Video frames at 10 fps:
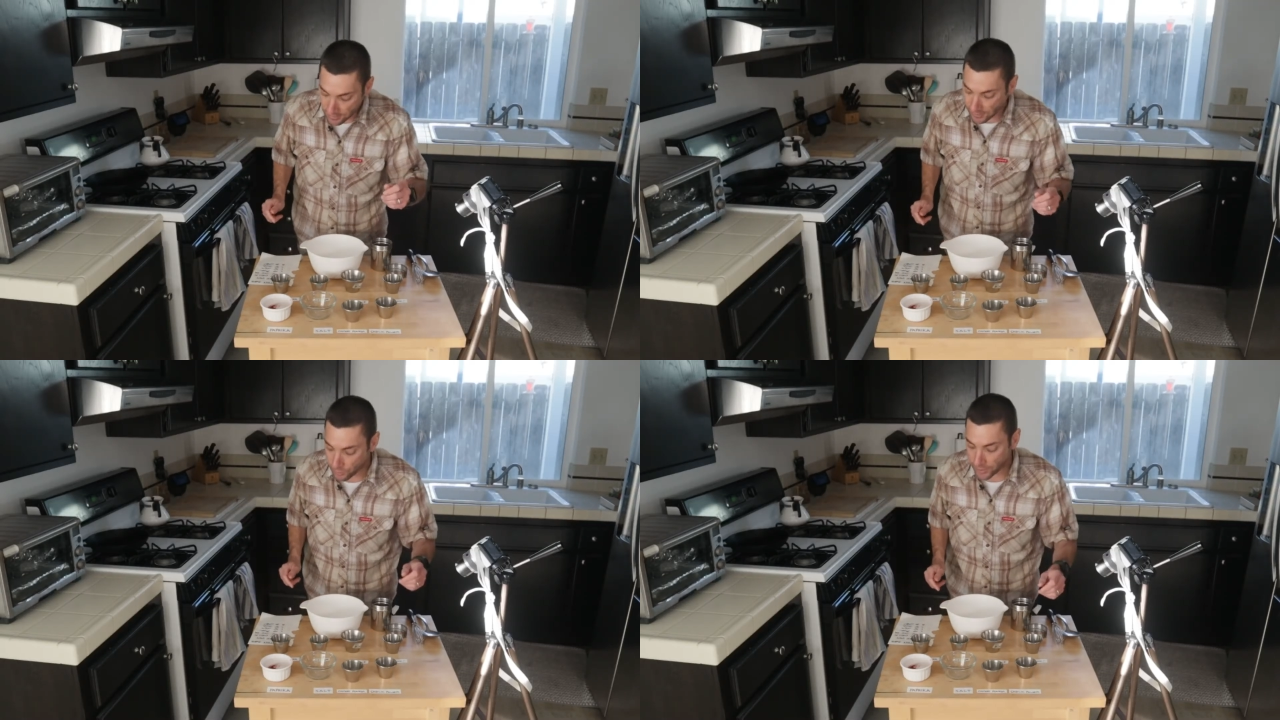
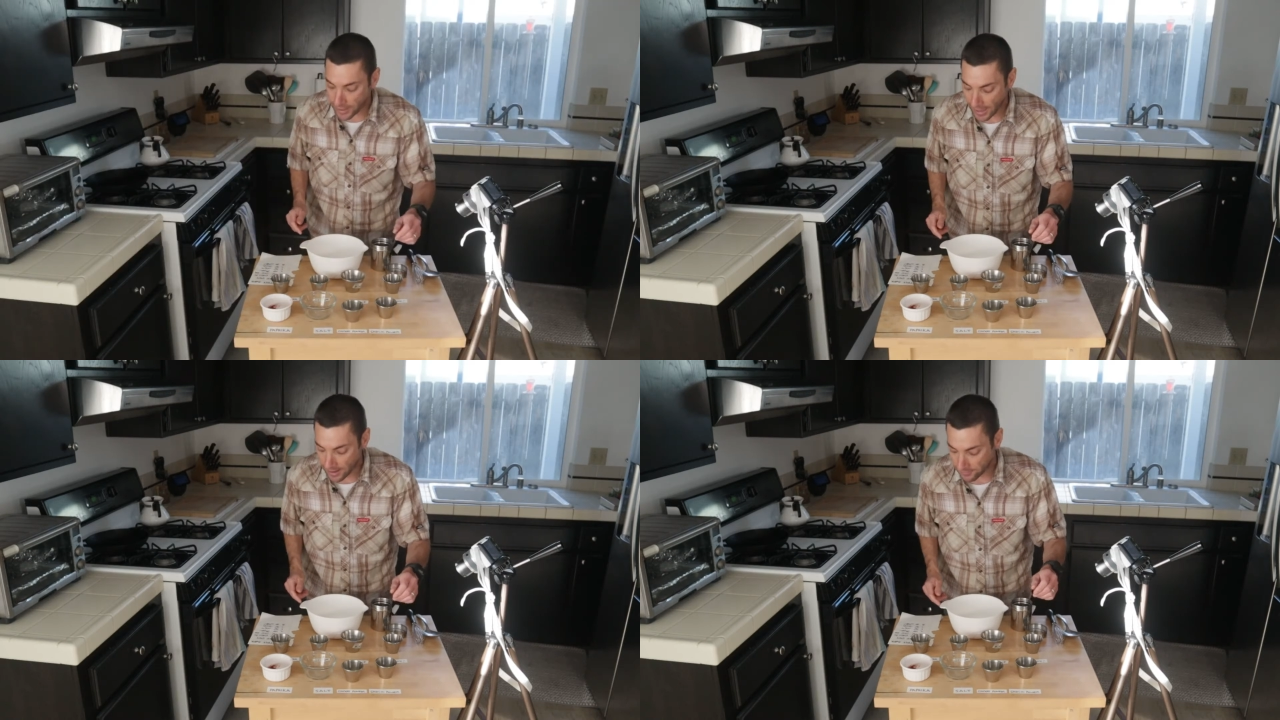Then we
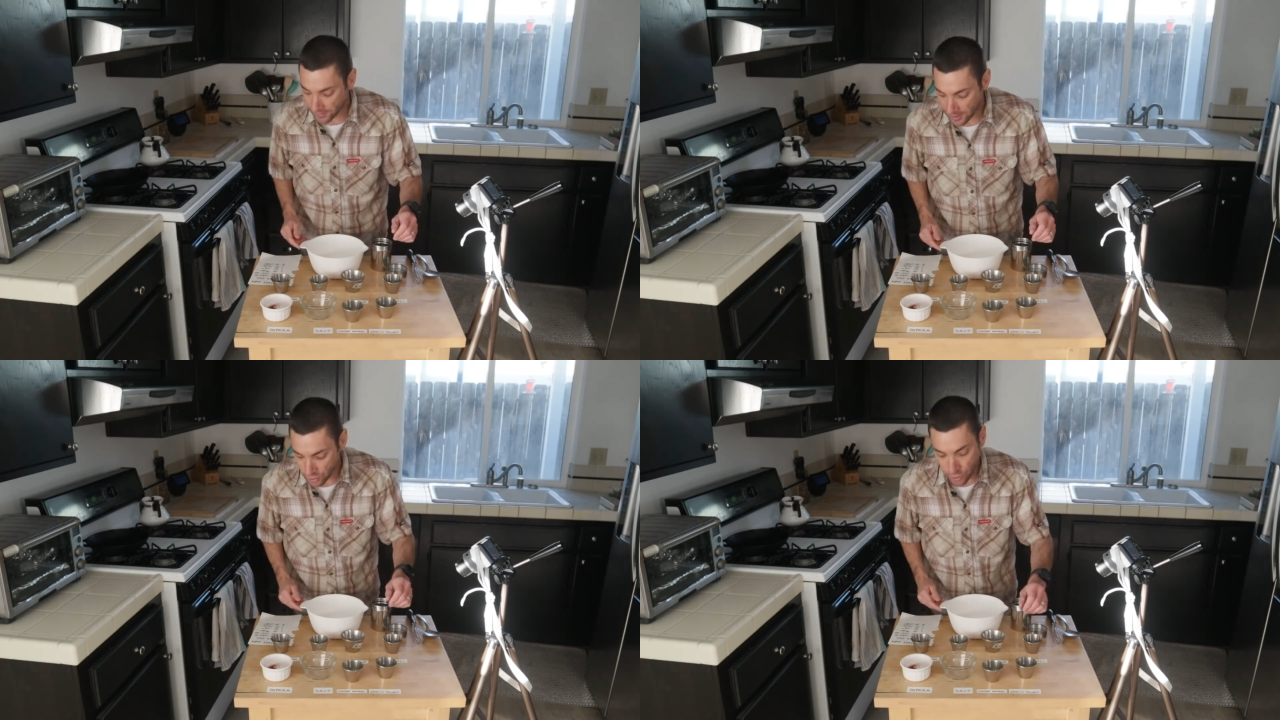
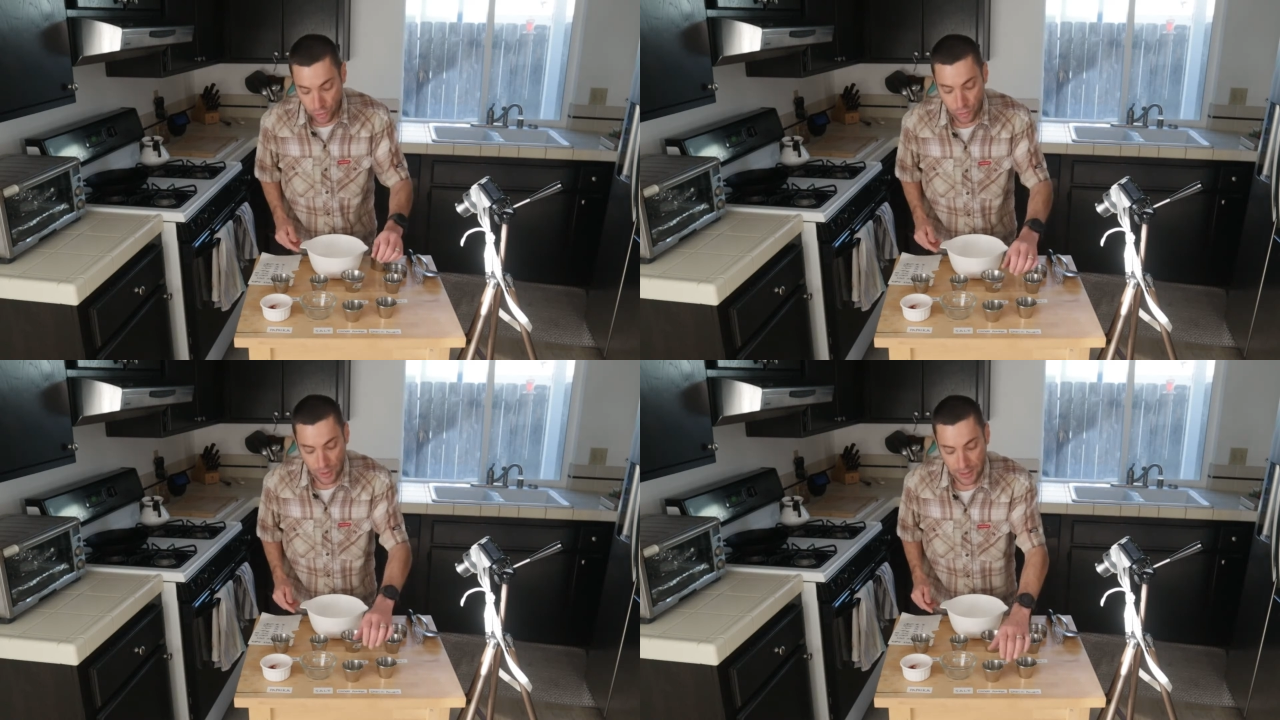have
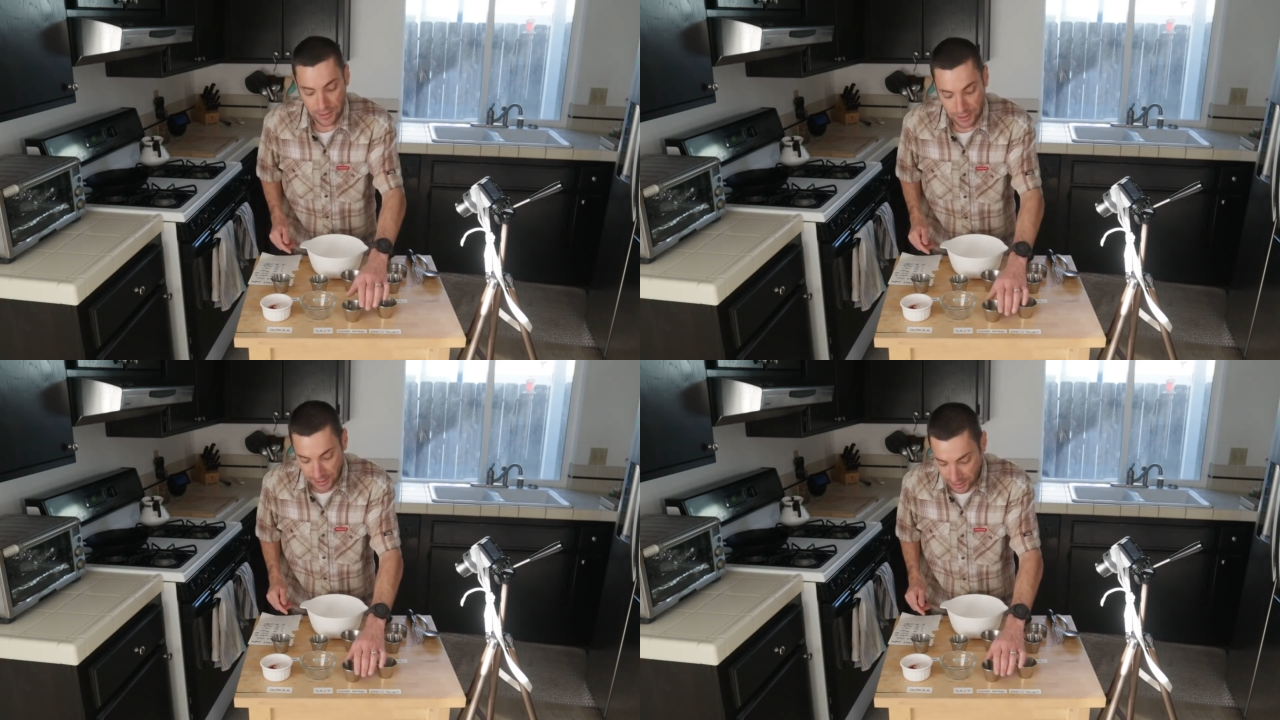two
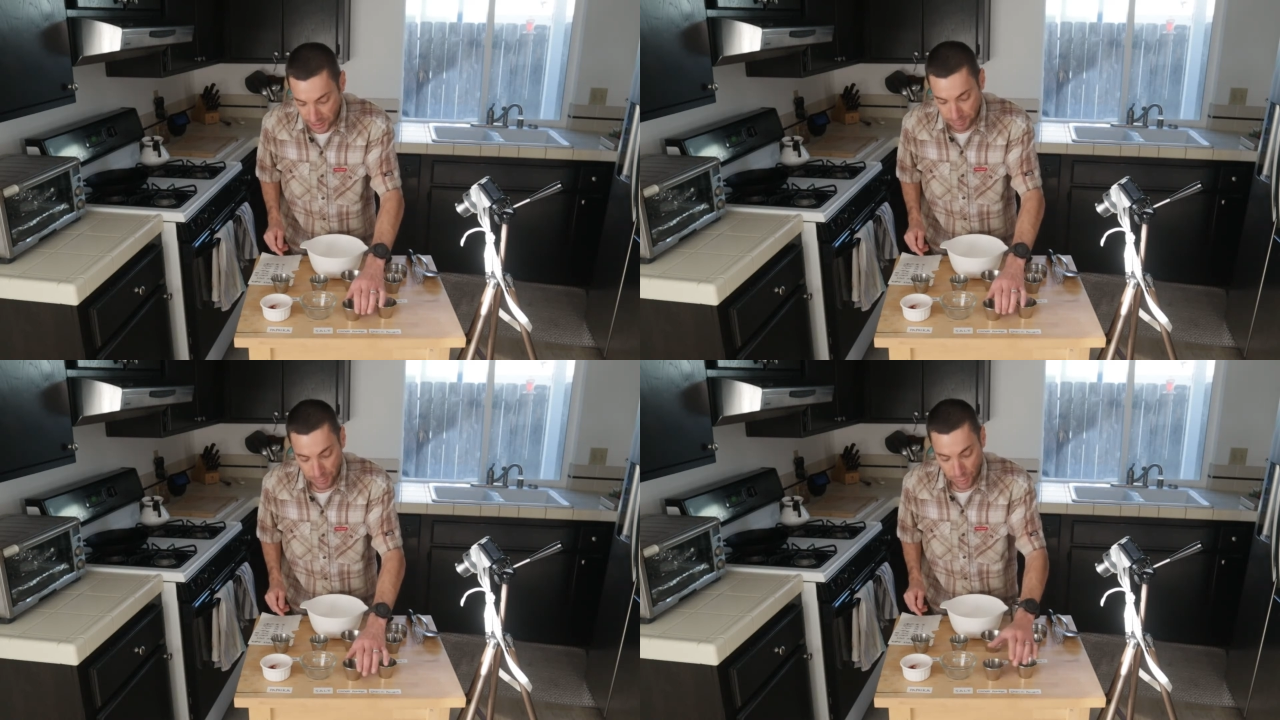
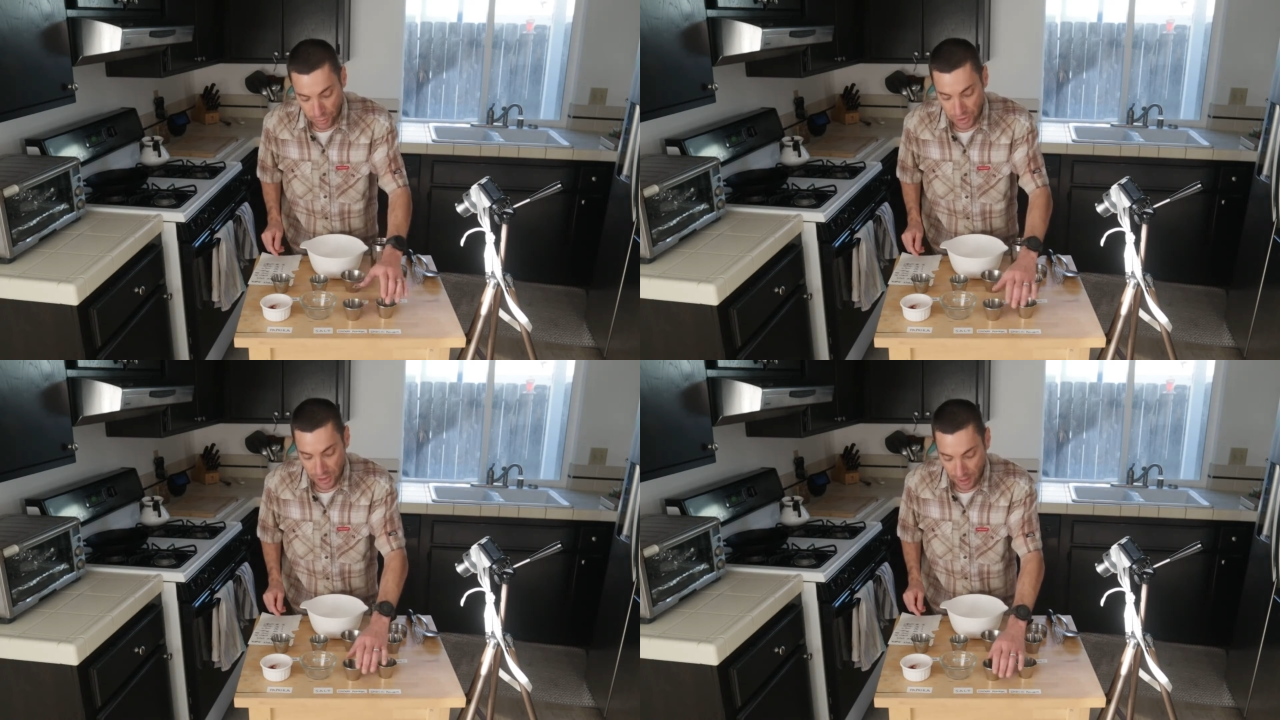teaspoons